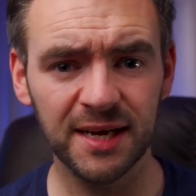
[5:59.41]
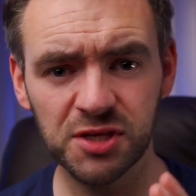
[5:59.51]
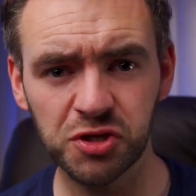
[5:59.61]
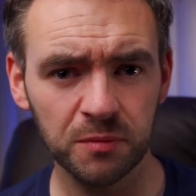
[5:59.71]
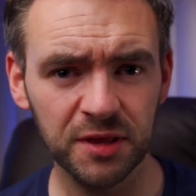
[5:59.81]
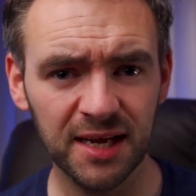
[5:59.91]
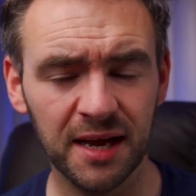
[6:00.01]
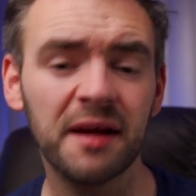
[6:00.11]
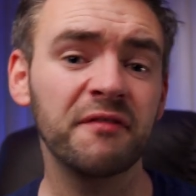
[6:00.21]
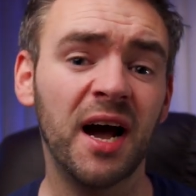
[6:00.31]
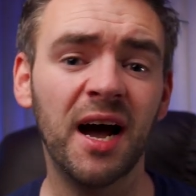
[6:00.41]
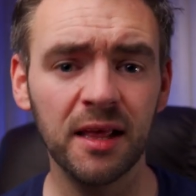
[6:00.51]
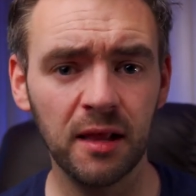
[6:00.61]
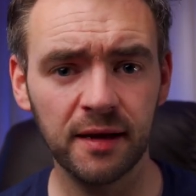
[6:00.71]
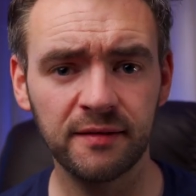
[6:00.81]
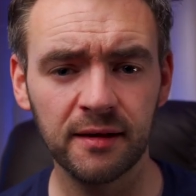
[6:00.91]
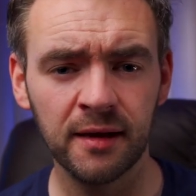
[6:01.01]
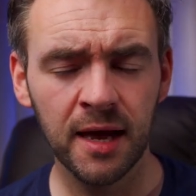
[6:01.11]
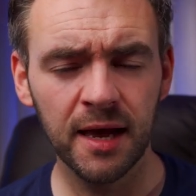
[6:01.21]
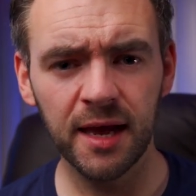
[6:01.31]
and it's something I have highlighted
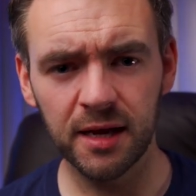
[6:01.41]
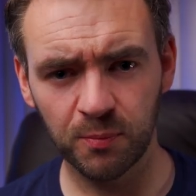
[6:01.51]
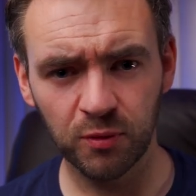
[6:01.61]
in a